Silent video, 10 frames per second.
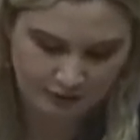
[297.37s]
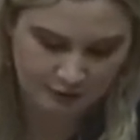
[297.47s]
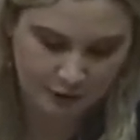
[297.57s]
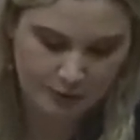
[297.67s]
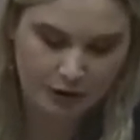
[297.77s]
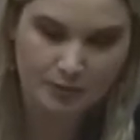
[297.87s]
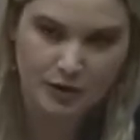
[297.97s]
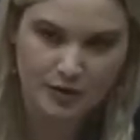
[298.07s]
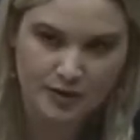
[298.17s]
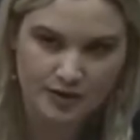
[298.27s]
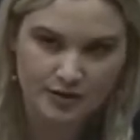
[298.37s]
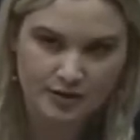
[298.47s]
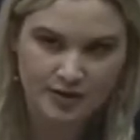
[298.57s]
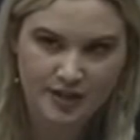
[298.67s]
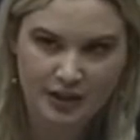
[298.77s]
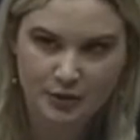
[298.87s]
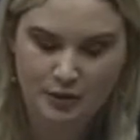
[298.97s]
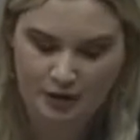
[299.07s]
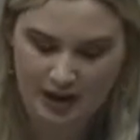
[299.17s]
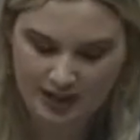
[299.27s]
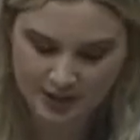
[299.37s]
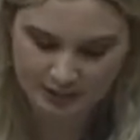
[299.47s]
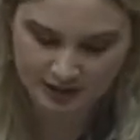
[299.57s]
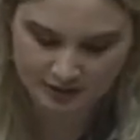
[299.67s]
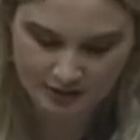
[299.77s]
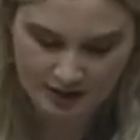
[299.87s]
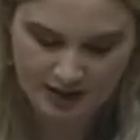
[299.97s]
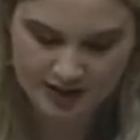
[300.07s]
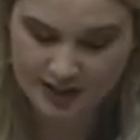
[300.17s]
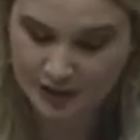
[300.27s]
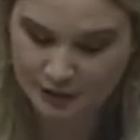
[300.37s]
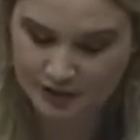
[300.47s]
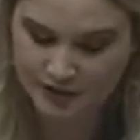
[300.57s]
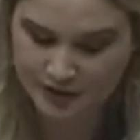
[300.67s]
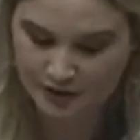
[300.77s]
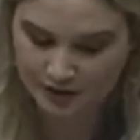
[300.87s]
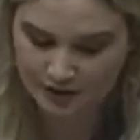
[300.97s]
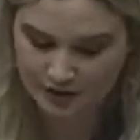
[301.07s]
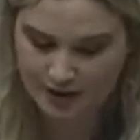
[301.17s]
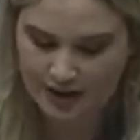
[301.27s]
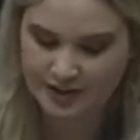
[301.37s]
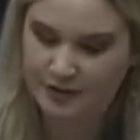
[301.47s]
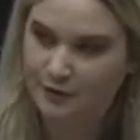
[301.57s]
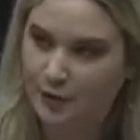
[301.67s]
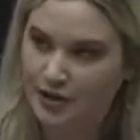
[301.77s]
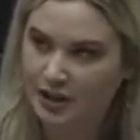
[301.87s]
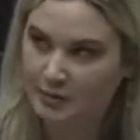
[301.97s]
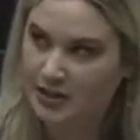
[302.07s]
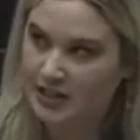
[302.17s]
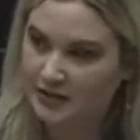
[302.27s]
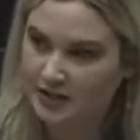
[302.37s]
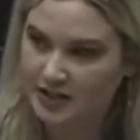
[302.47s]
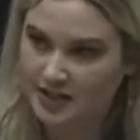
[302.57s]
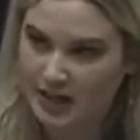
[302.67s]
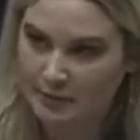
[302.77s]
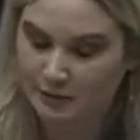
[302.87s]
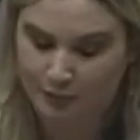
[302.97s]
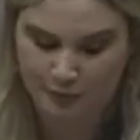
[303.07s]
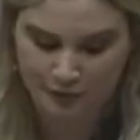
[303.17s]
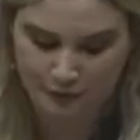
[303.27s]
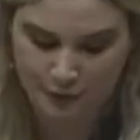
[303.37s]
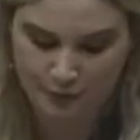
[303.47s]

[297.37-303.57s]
verbal abuse, sexual harassment, and sexual assault, has unfortunately been given the stamp of approval